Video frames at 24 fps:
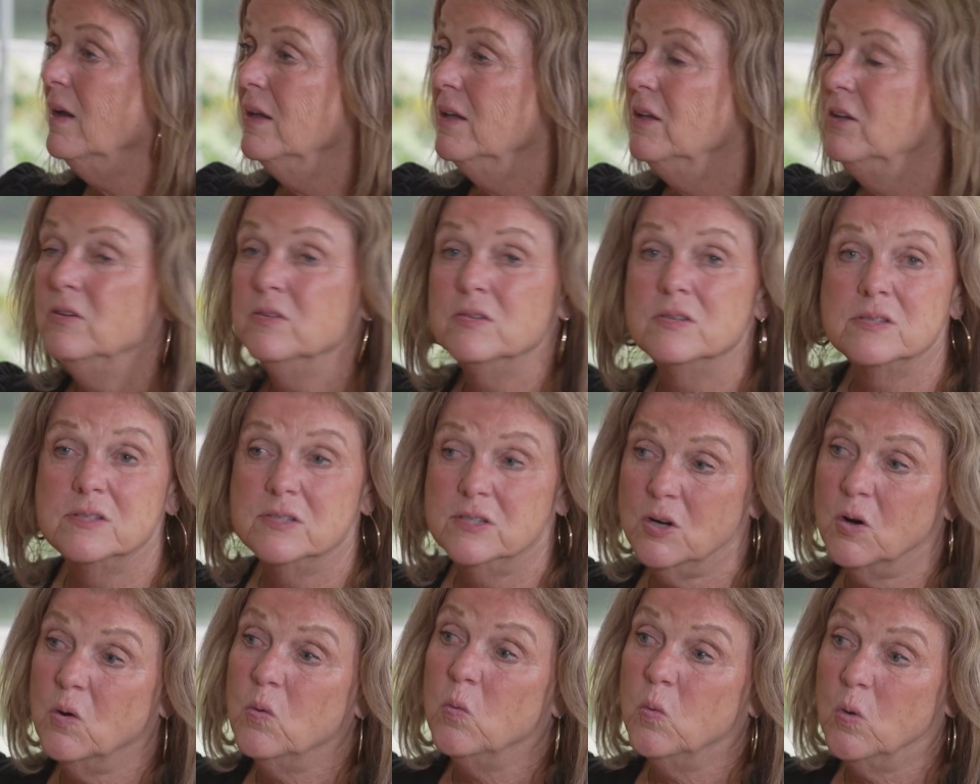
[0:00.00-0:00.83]
you
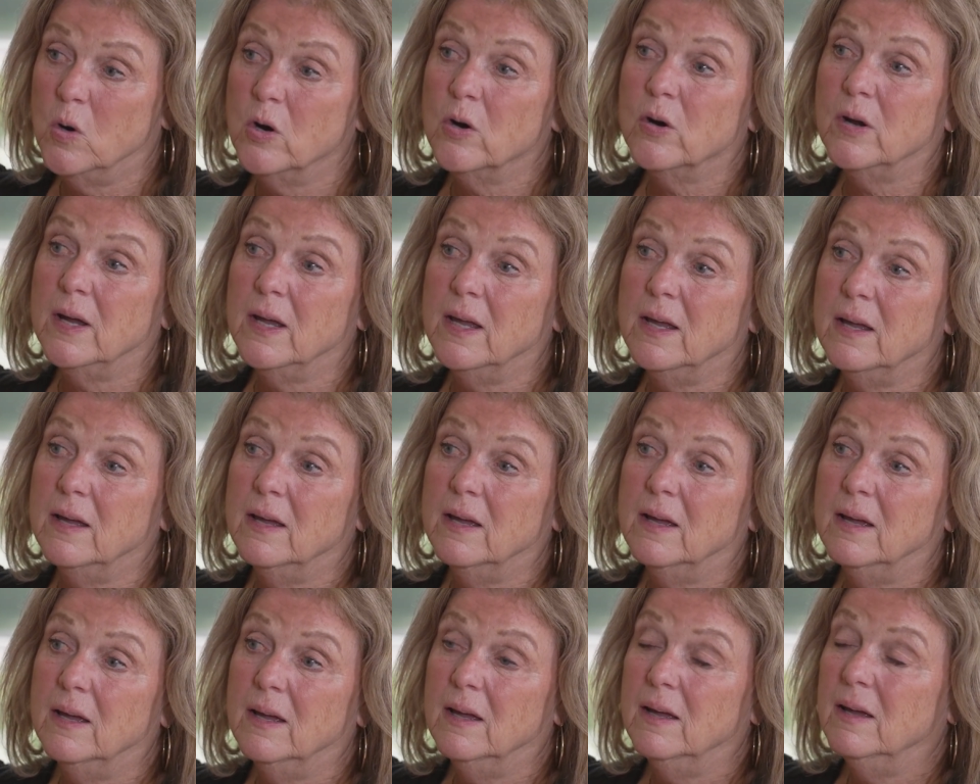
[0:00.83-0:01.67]
still worry
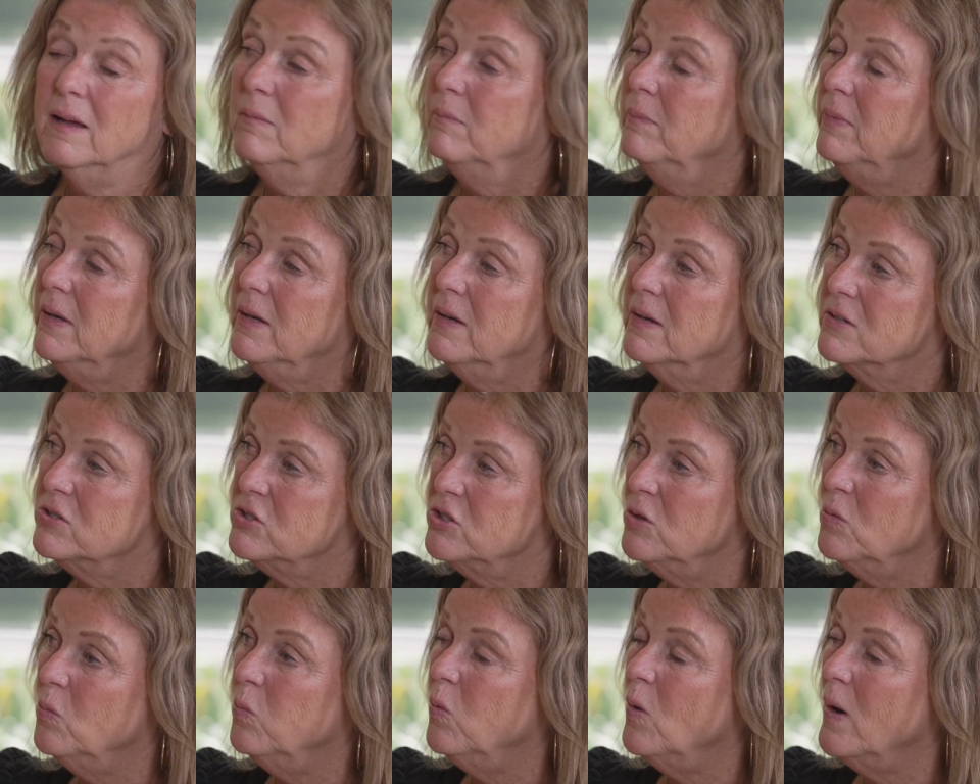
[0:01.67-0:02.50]
because
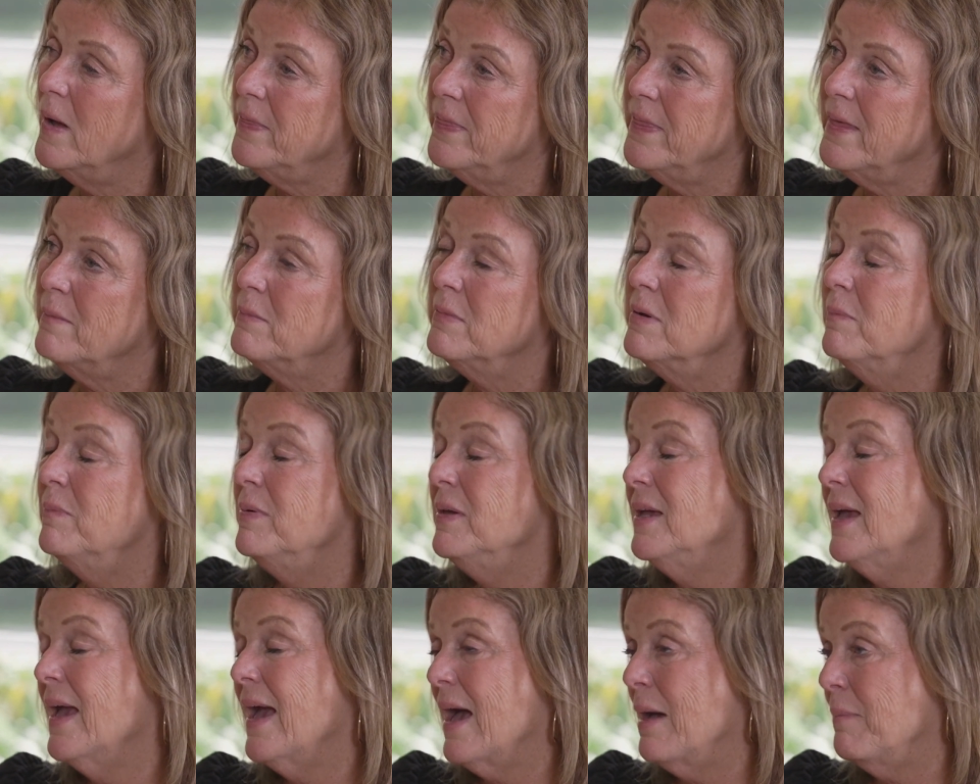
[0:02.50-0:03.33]
you want them to
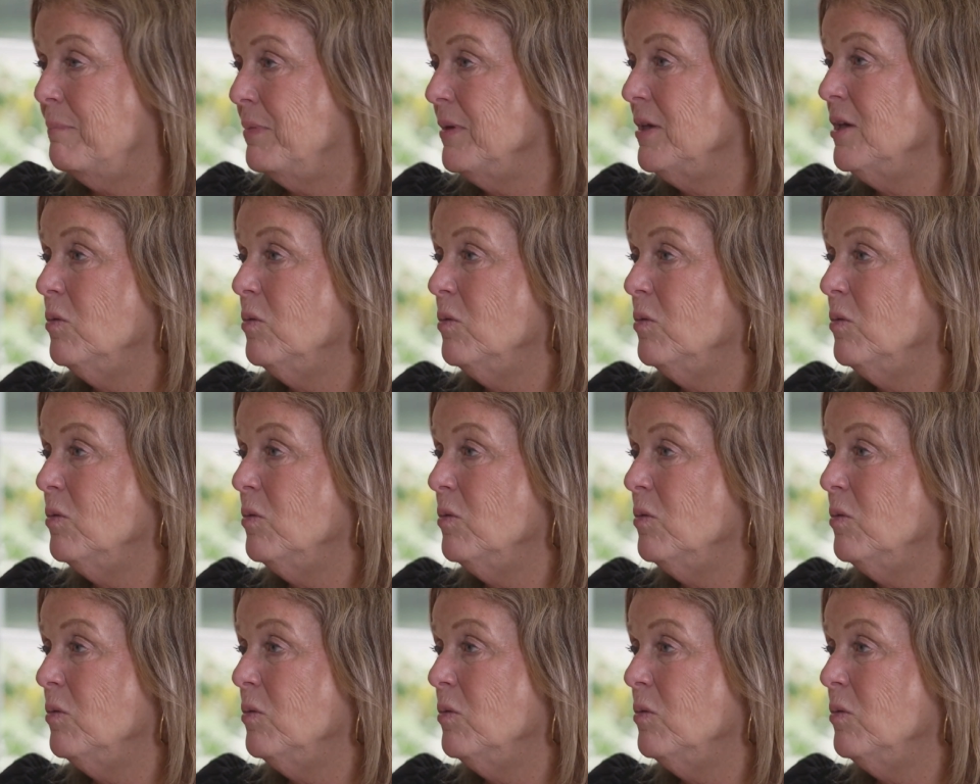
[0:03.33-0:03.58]
be happy.